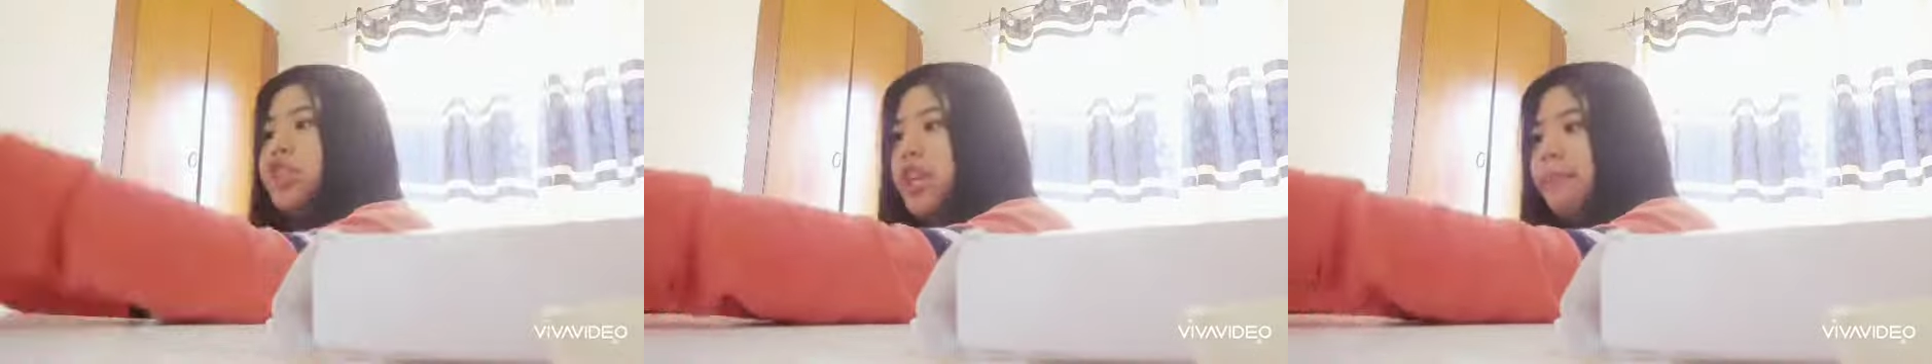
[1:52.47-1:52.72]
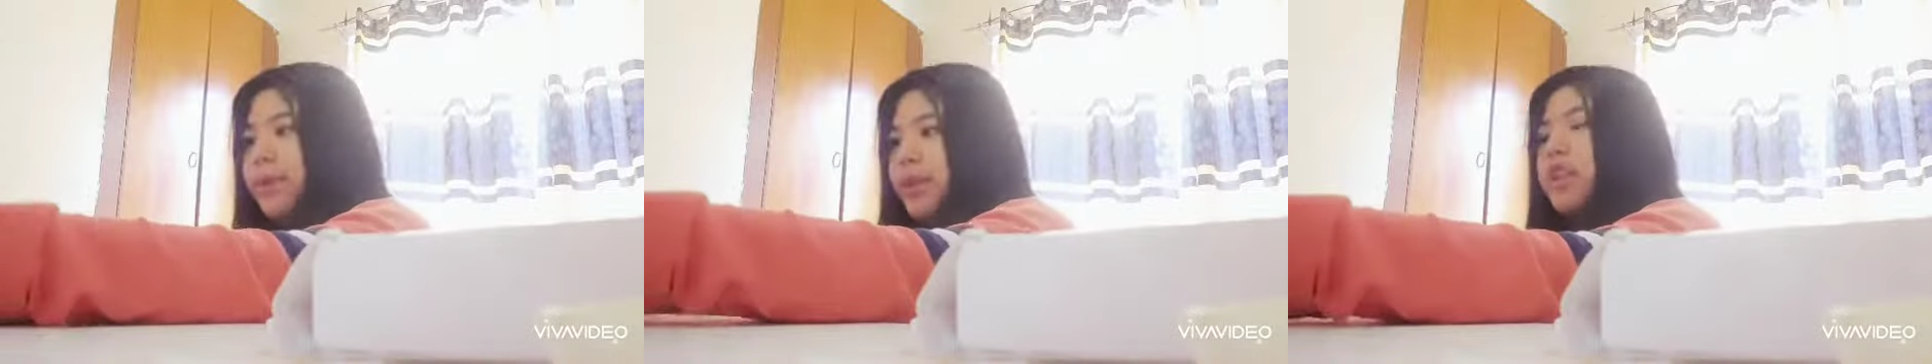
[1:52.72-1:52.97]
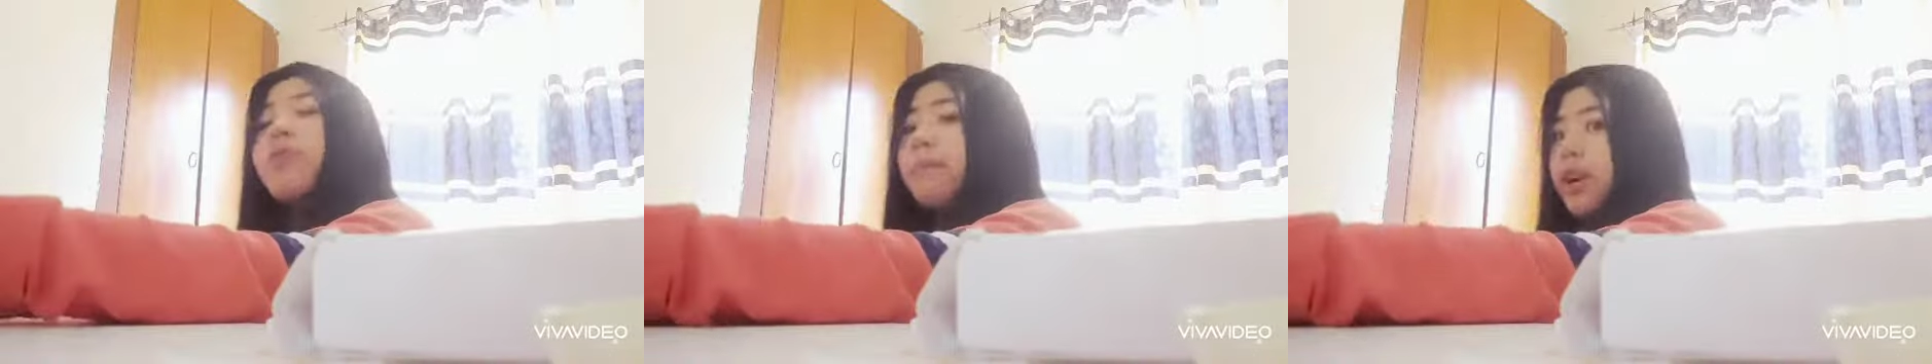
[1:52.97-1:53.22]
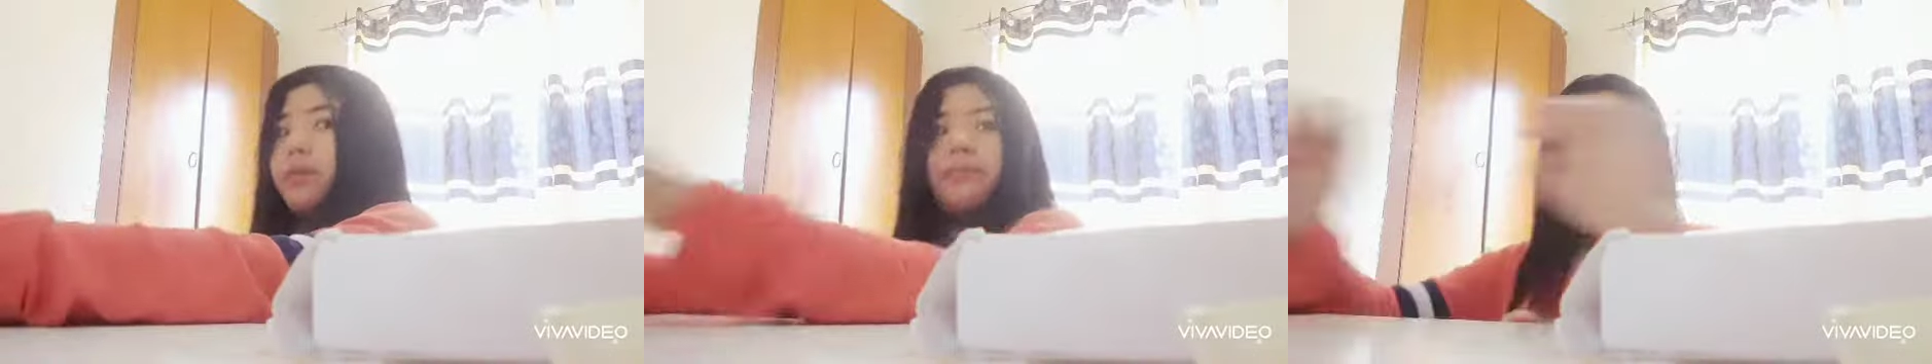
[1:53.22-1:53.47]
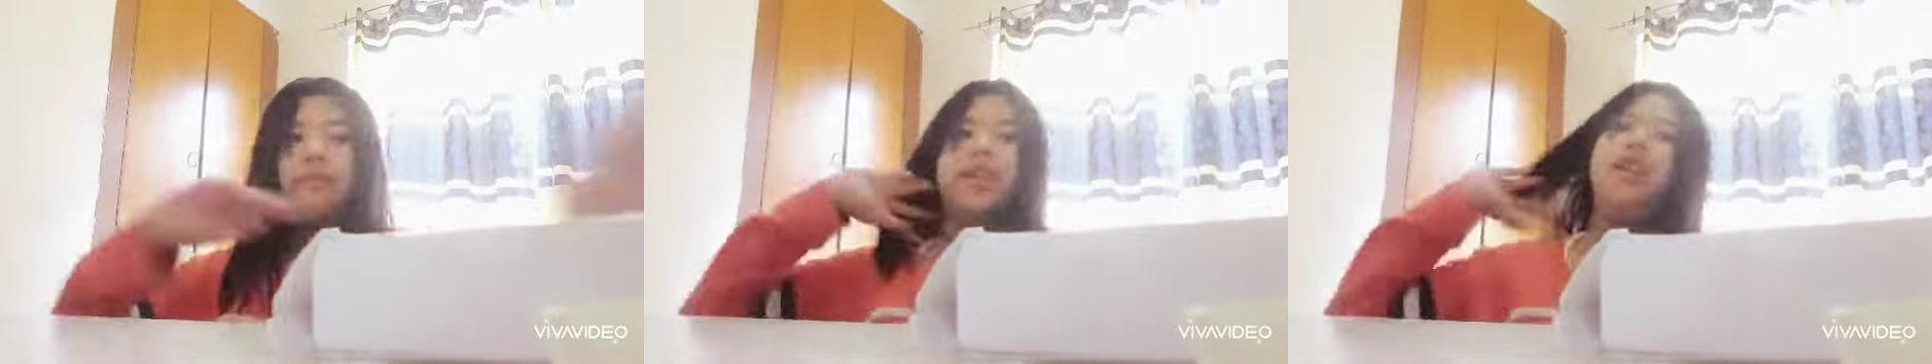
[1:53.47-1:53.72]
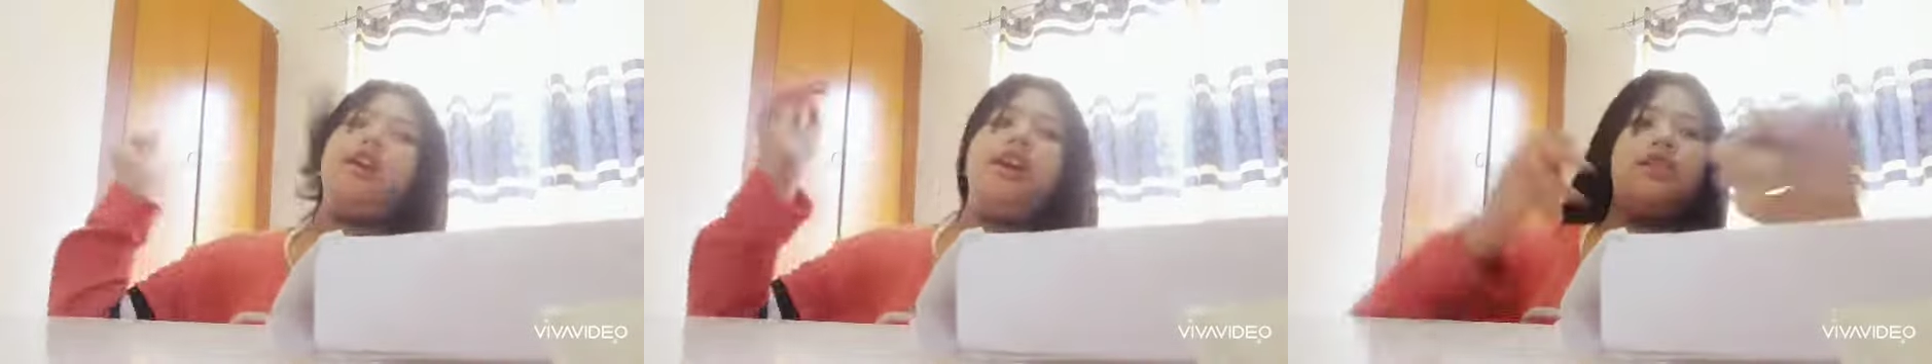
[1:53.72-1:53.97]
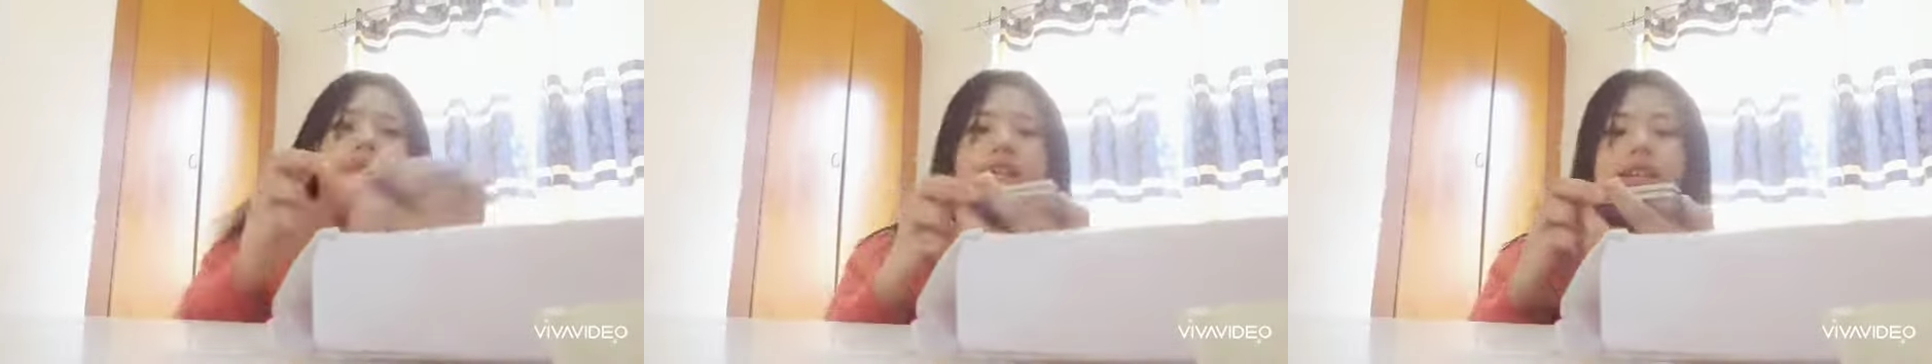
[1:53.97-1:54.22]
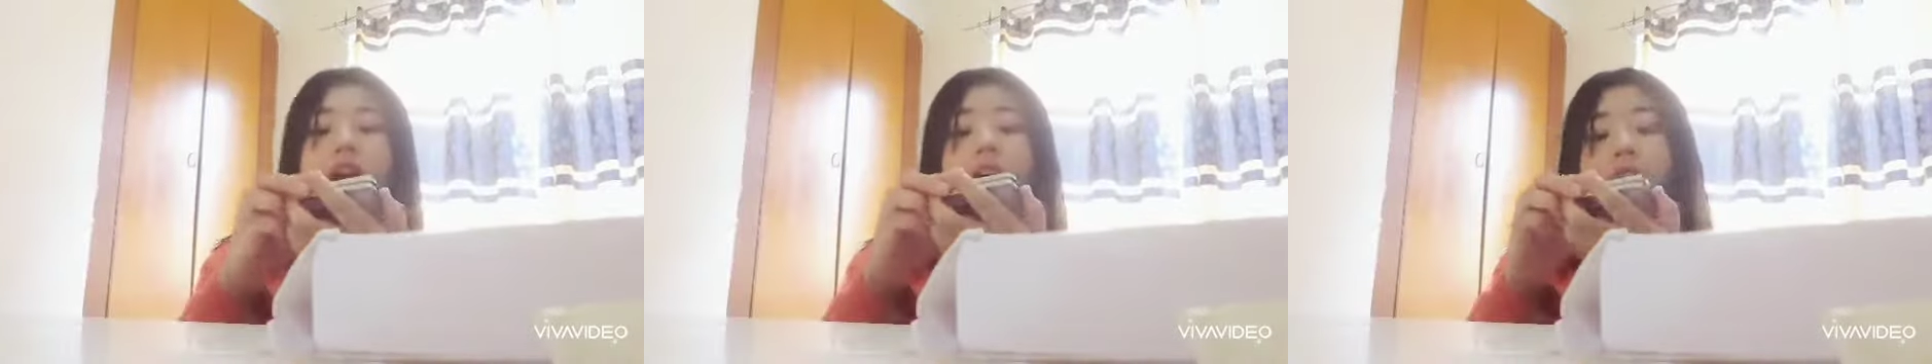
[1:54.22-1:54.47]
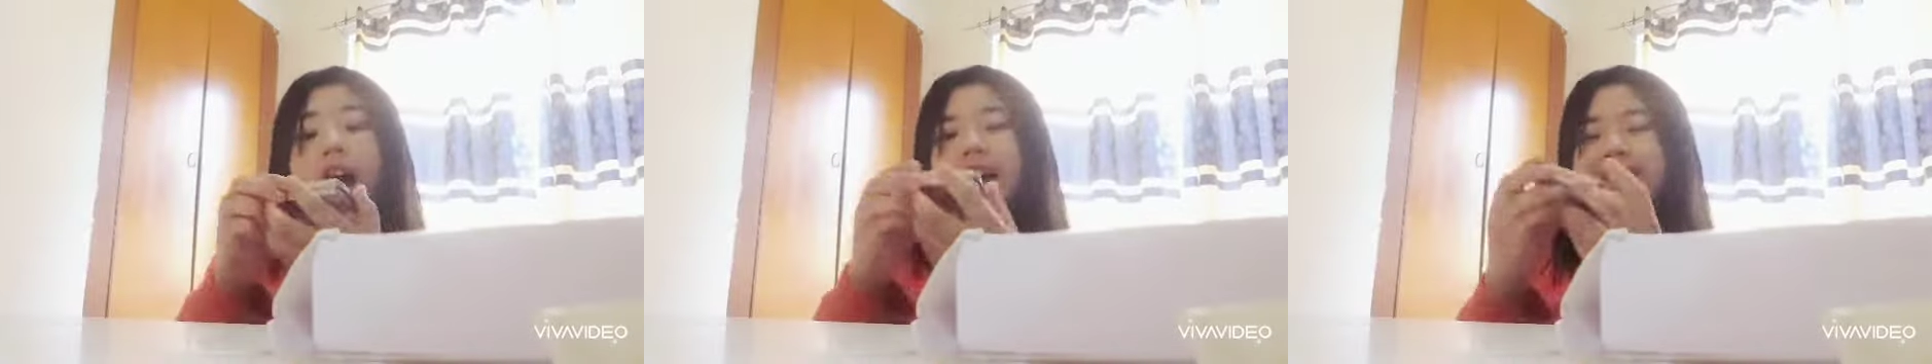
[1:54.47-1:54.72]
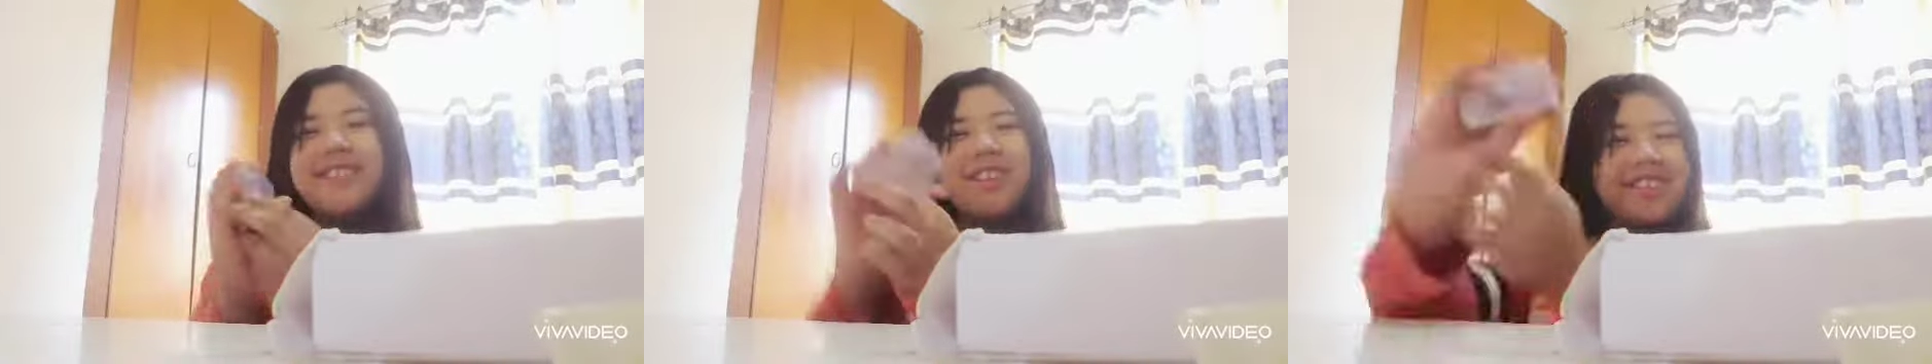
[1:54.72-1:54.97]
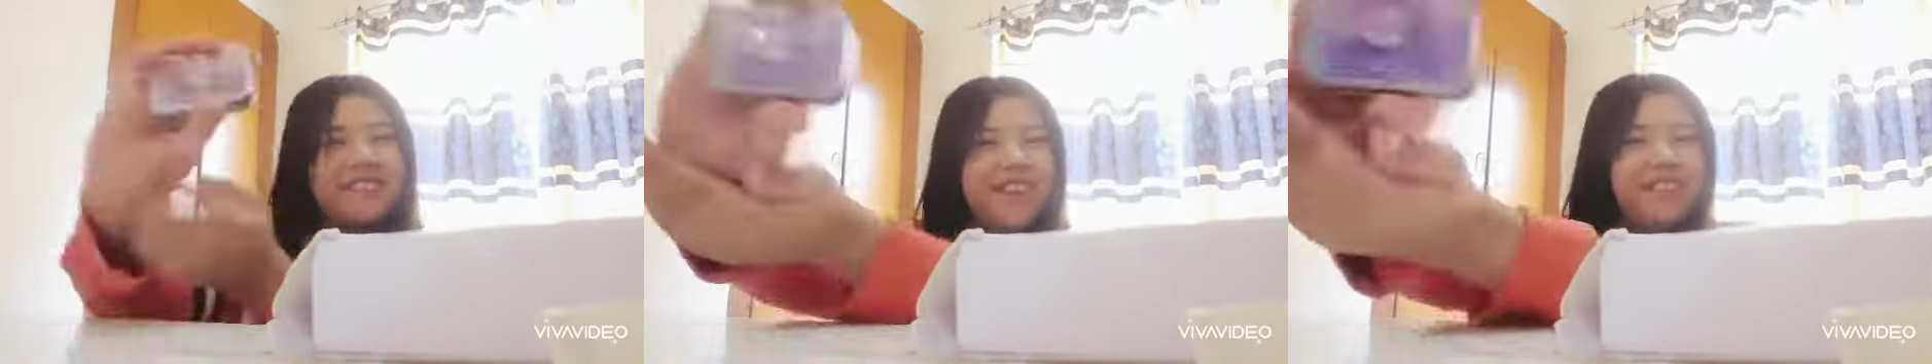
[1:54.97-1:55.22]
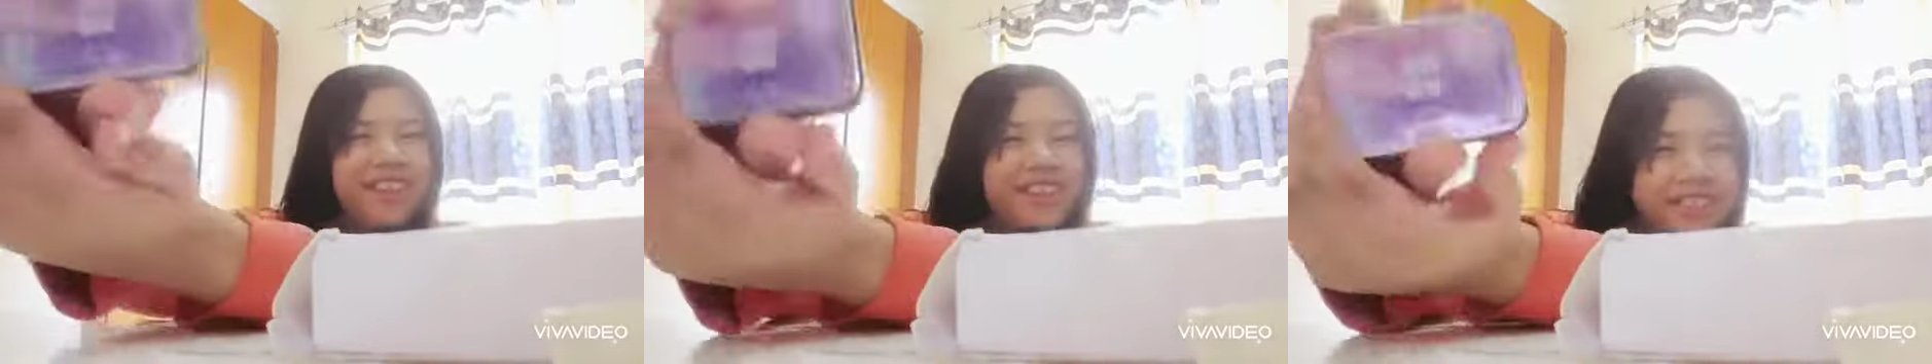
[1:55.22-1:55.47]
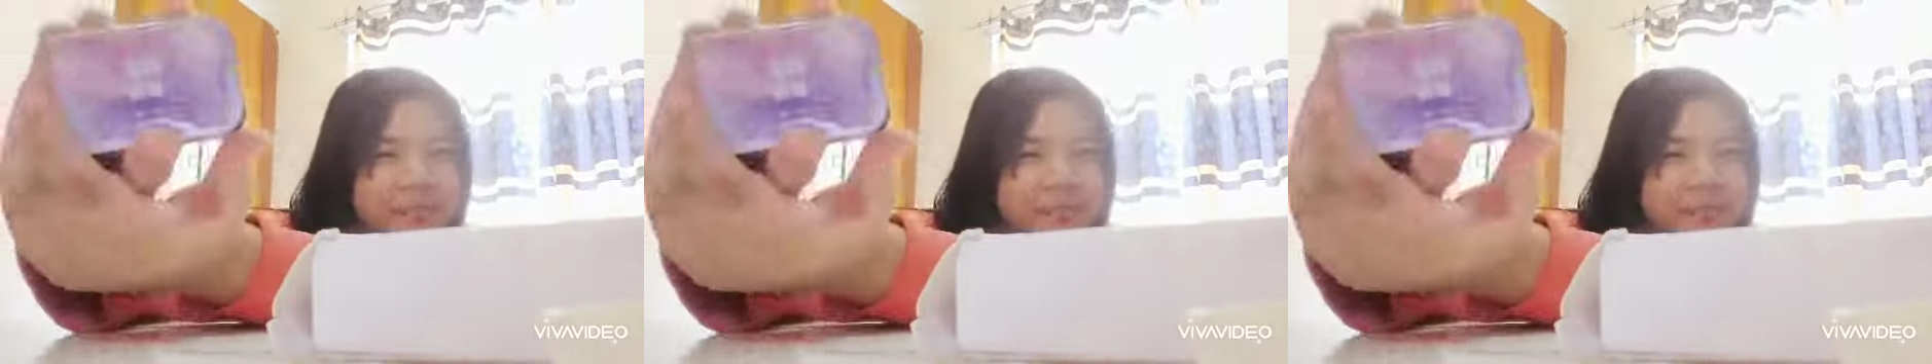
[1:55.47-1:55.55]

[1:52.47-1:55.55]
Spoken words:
cheap. So I bought many bit. This one is this one is very cute.